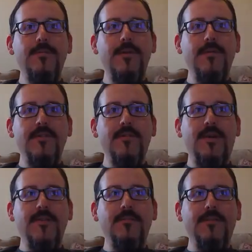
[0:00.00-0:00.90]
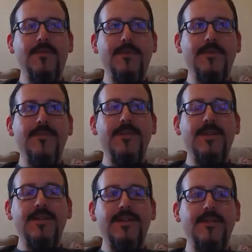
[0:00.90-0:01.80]
responsible for is to
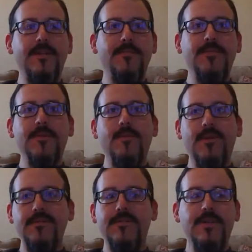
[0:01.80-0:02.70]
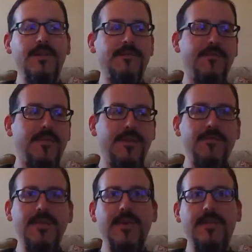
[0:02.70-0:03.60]
continue to put one foot in front of
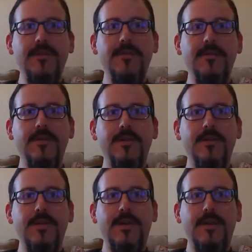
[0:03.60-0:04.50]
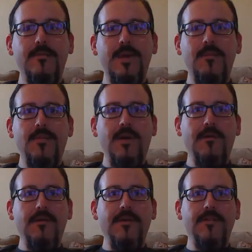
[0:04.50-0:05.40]
the other and make
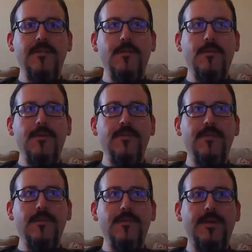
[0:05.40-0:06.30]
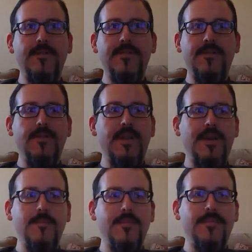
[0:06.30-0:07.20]
progress towards the race that's set
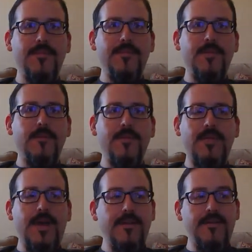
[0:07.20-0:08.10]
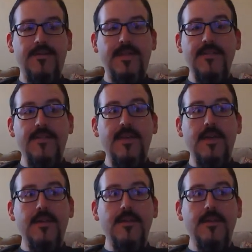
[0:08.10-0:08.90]
out before you. And that's it.